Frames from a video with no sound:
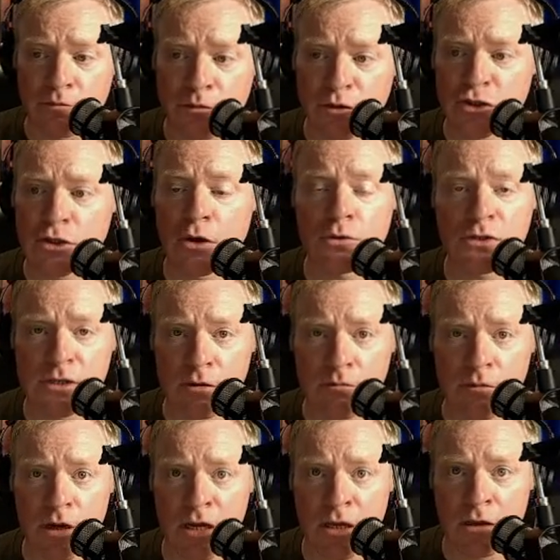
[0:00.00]
show
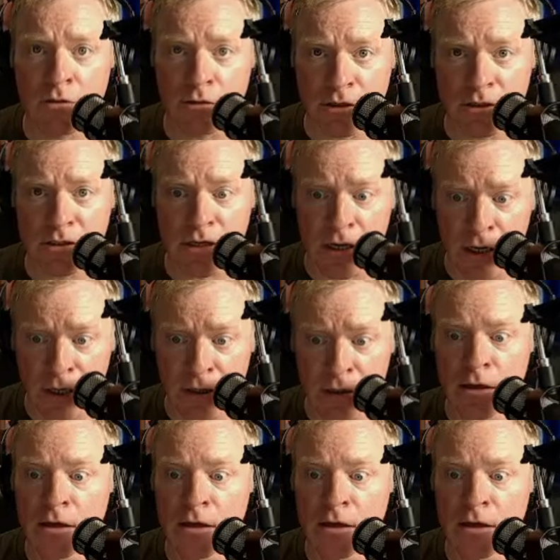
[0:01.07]
somebody your design